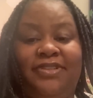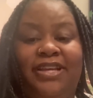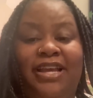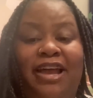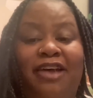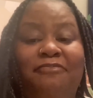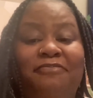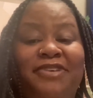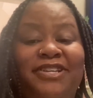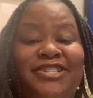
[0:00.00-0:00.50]

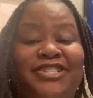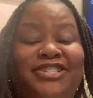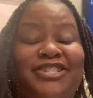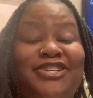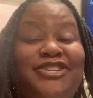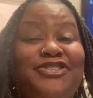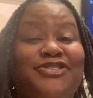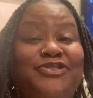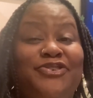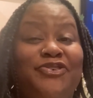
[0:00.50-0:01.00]
I mean, she
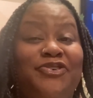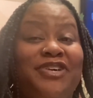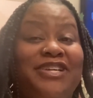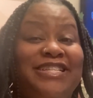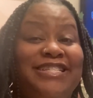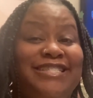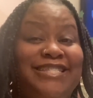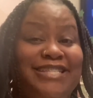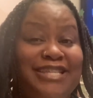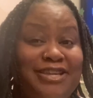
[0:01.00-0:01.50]
is
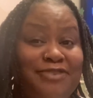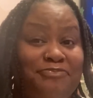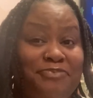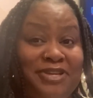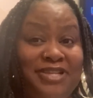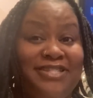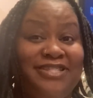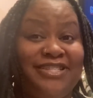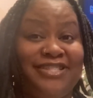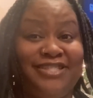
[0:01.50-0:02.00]
going deep
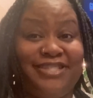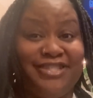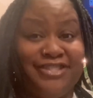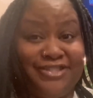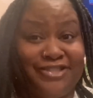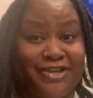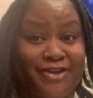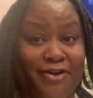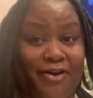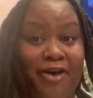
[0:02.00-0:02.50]
into
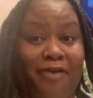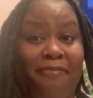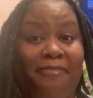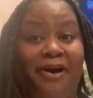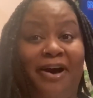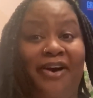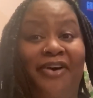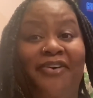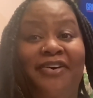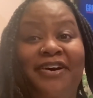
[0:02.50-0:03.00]
detail
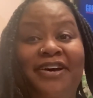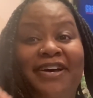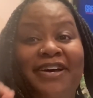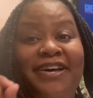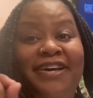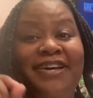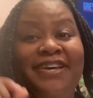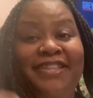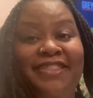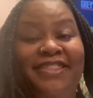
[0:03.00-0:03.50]
about
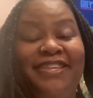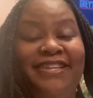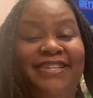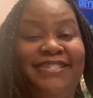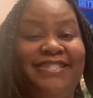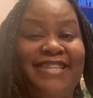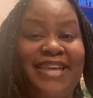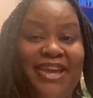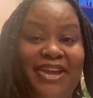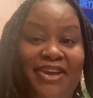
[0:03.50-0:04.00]

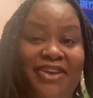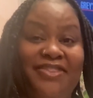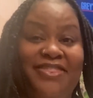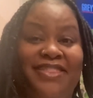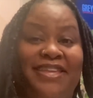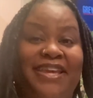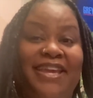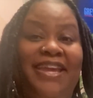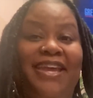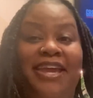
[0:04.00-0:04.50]
this hair
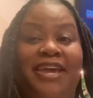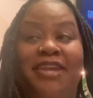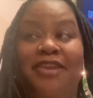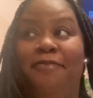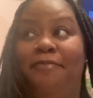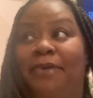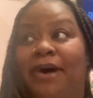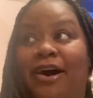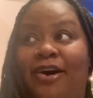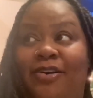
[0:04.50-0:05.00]
thing and
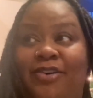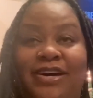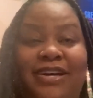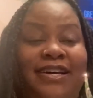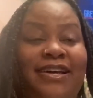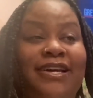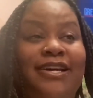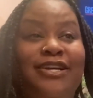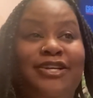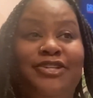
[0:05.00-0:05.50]
about
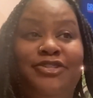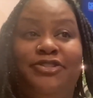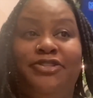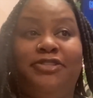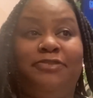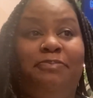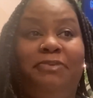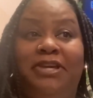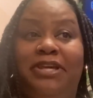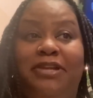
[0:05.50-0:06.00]

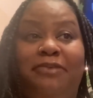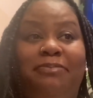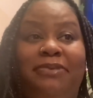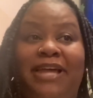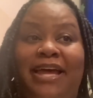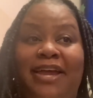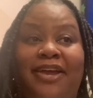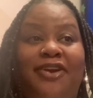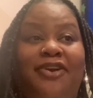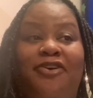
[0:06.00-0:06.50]
just being a
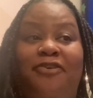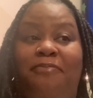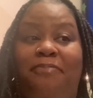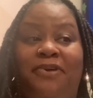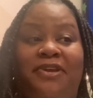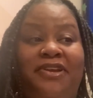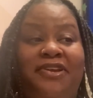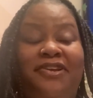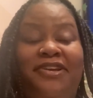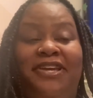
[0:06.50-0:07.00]
black girl,
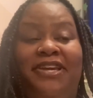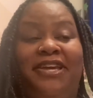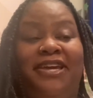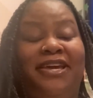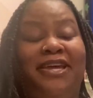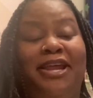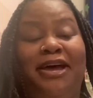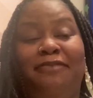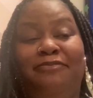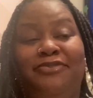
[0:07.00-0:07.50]
period.
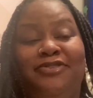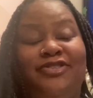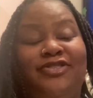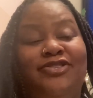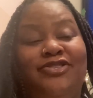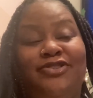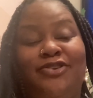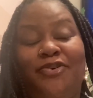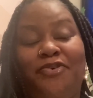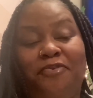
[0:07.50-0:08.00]
And I'm
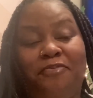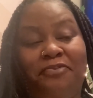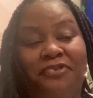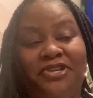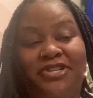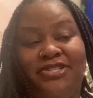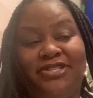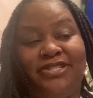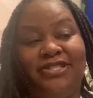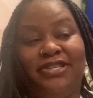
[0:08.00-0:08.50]
just so
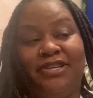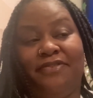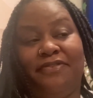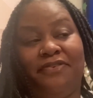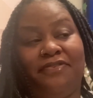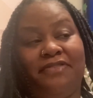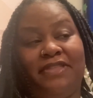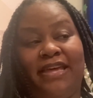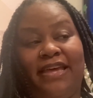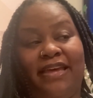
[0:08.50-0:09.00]
appreciative
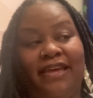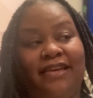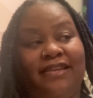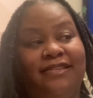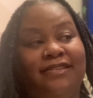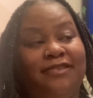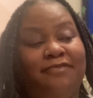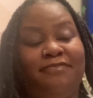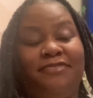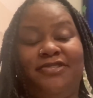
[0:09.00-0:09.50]
of that.
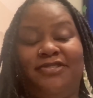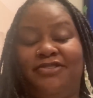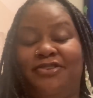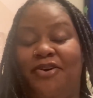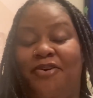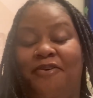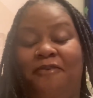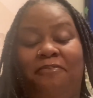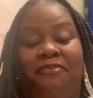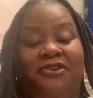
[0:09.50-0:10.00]
I'm
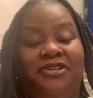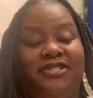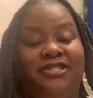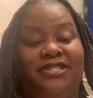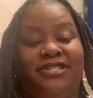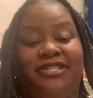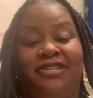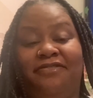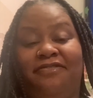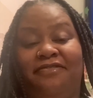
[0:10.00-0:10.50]
so
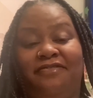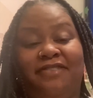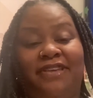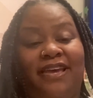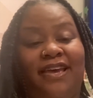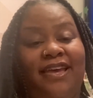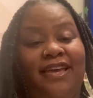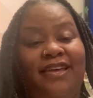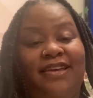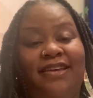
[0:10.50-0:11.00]
appreciative of that.